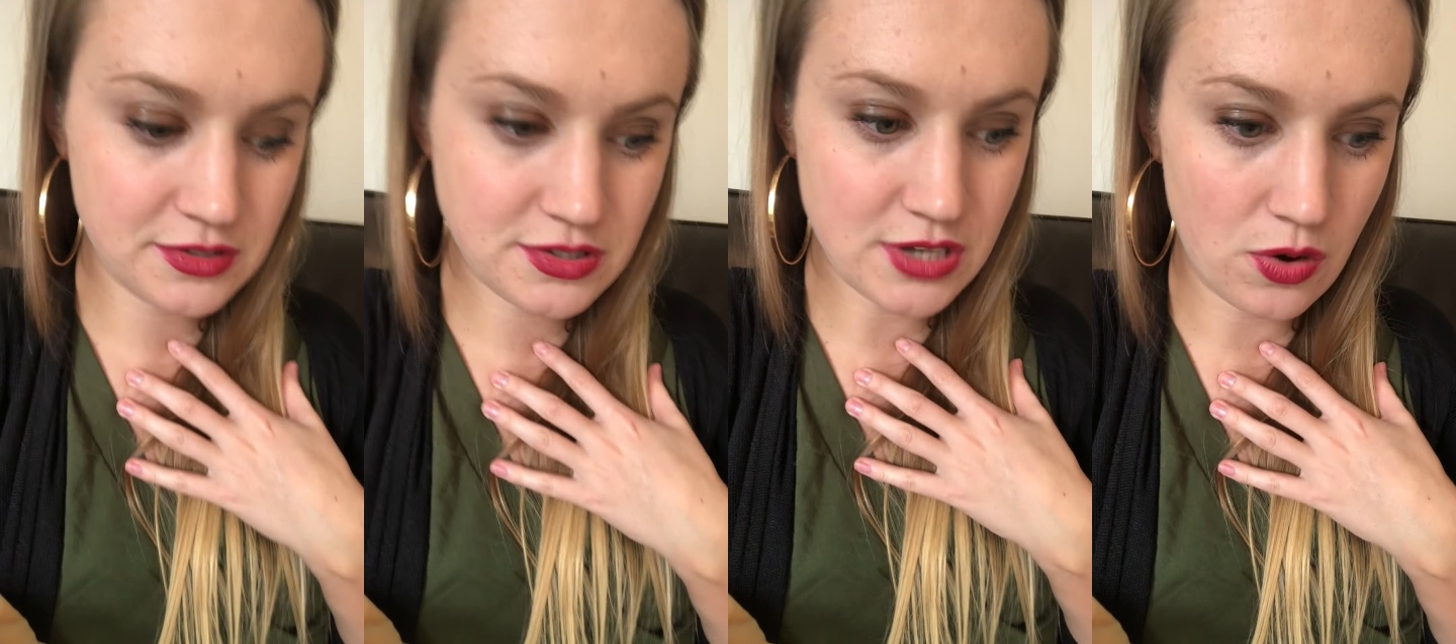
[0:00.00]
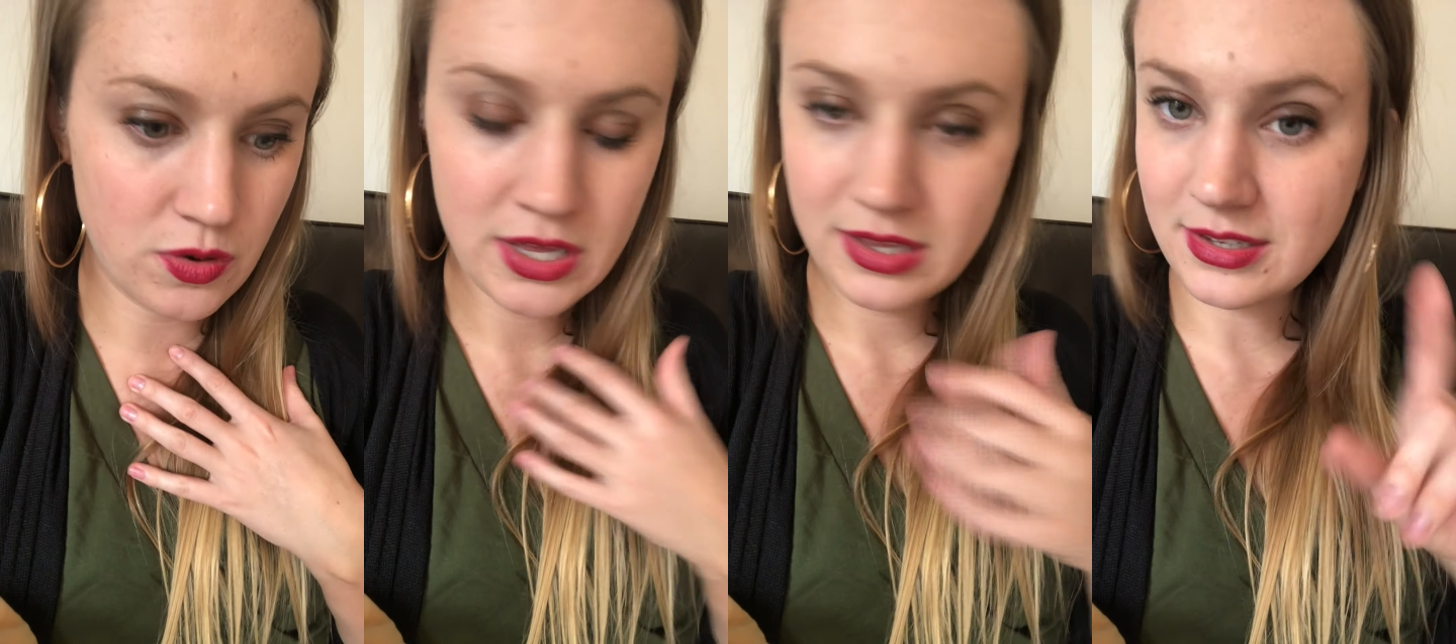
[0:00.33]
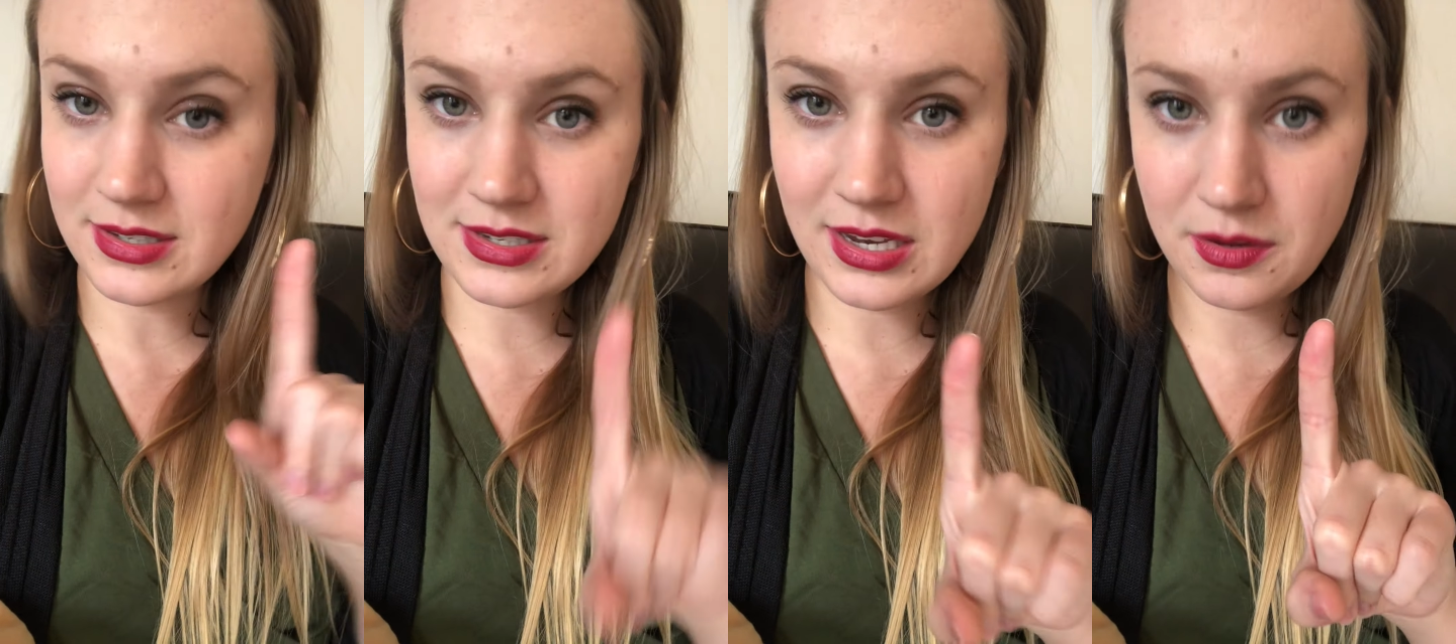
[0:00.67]
So
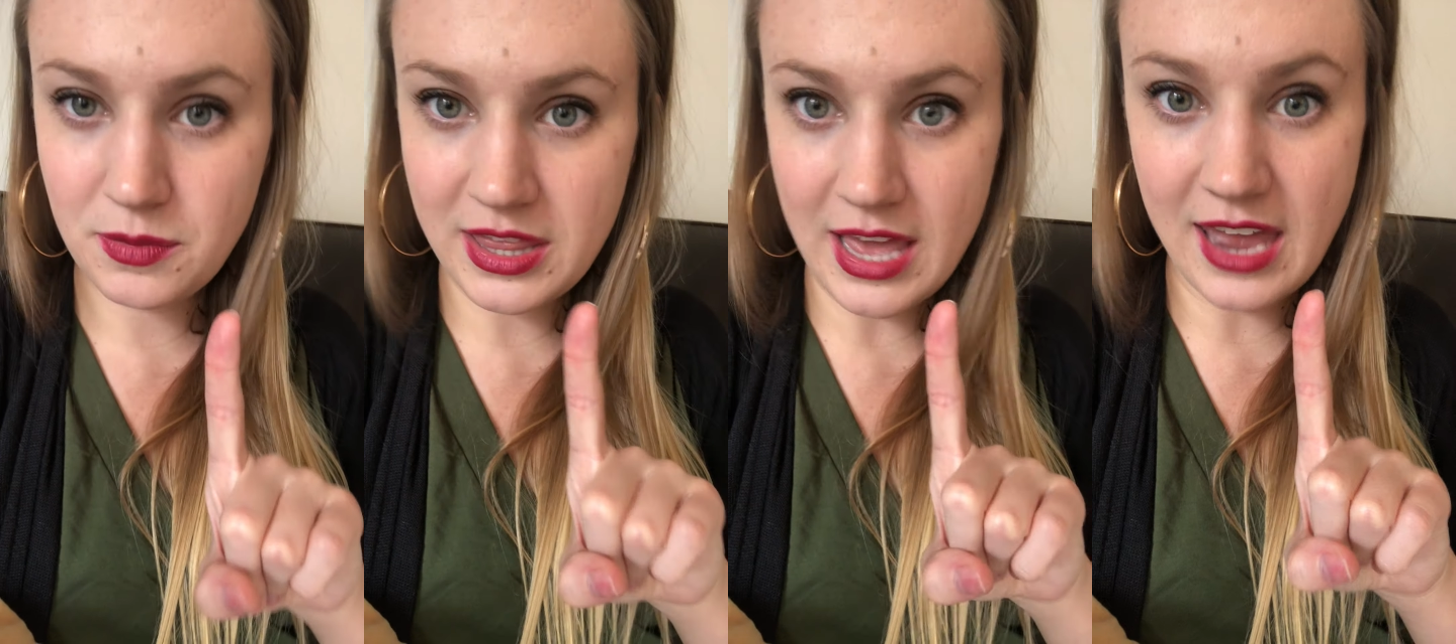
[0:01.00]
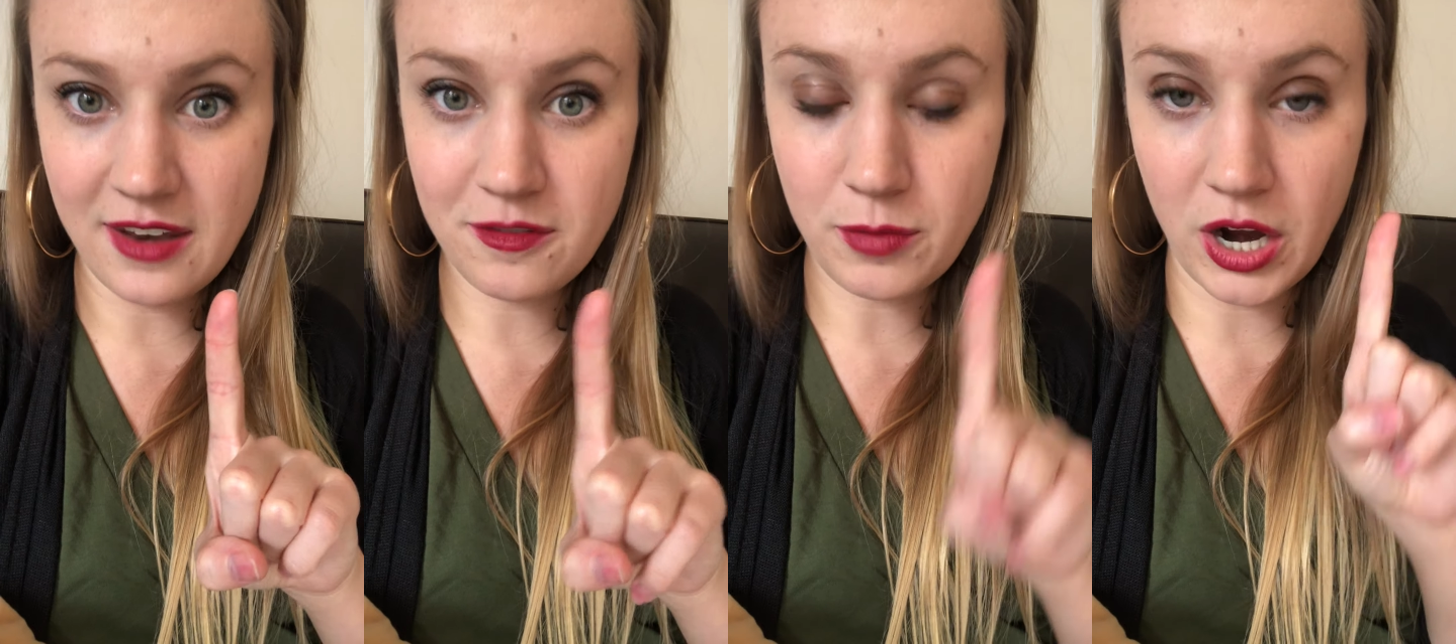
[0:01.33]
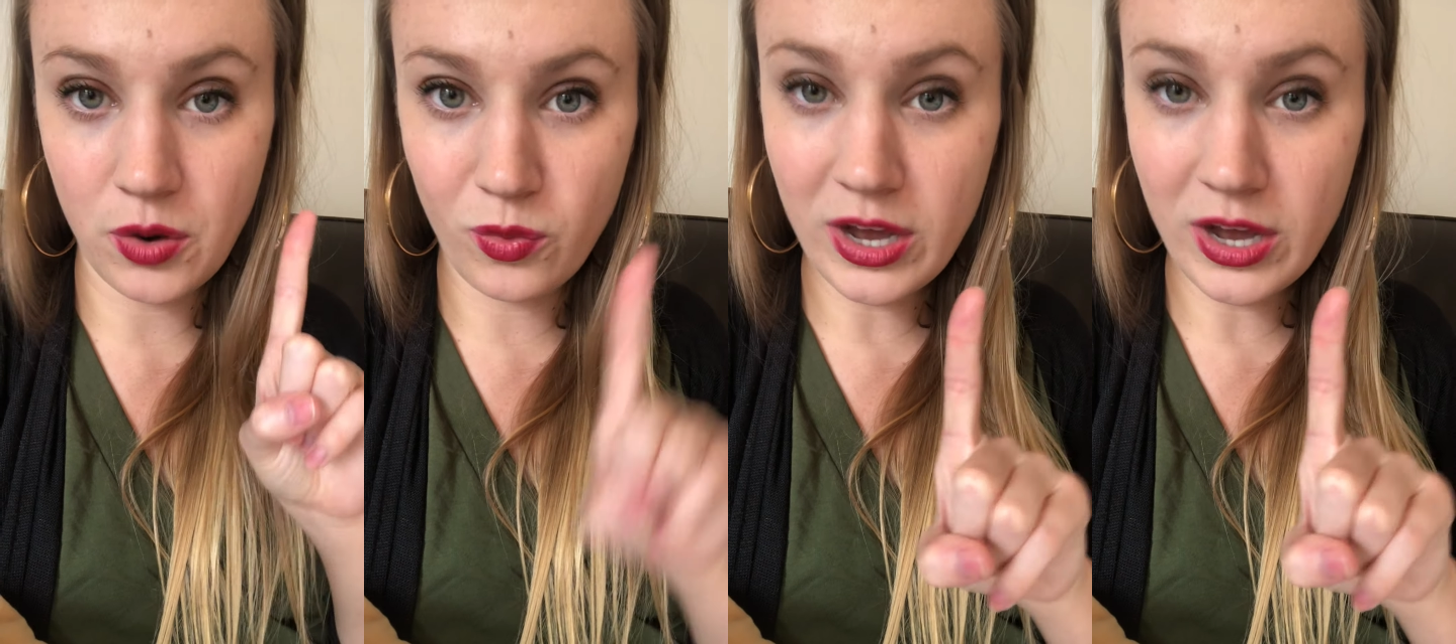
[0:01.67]
this is going to be the end of part